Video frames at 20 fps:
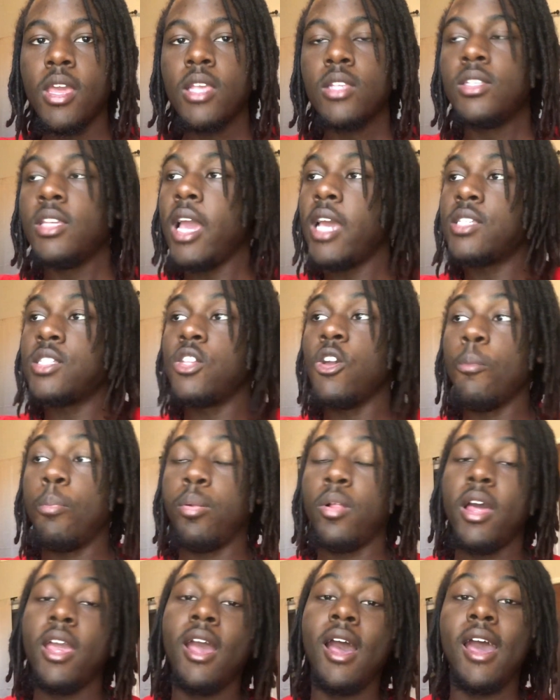See, I still
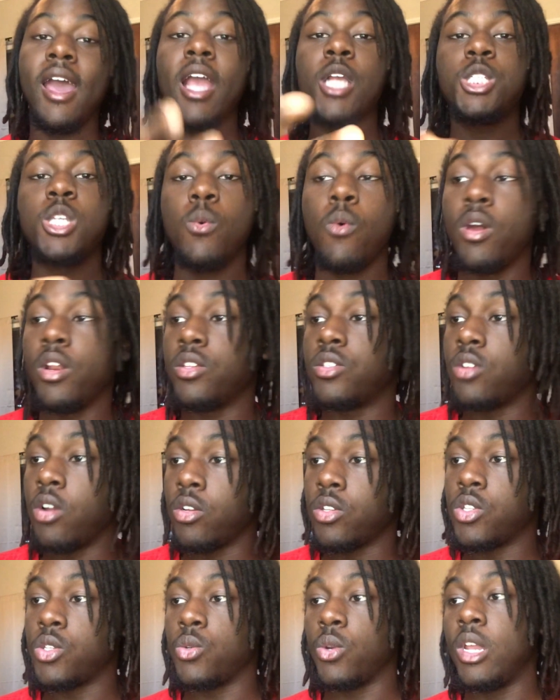play, I actually want to
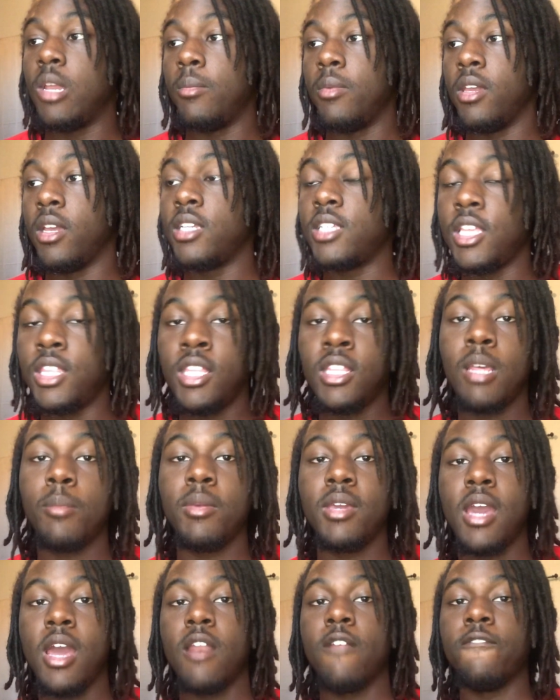start streaming because I think that'd
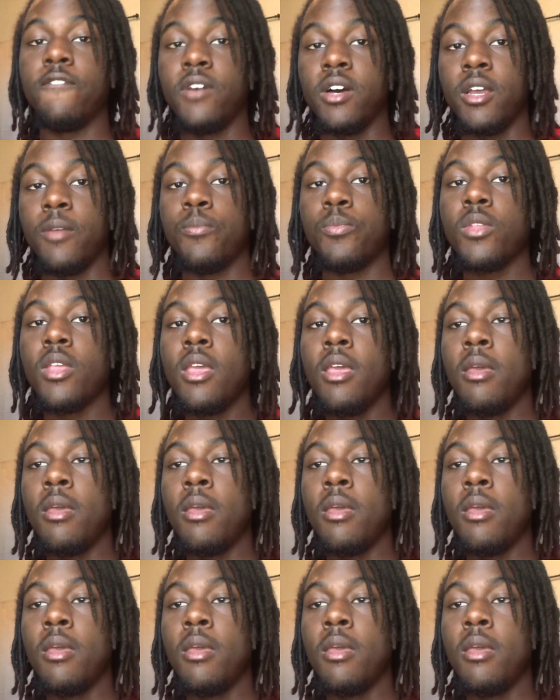be kind of fun.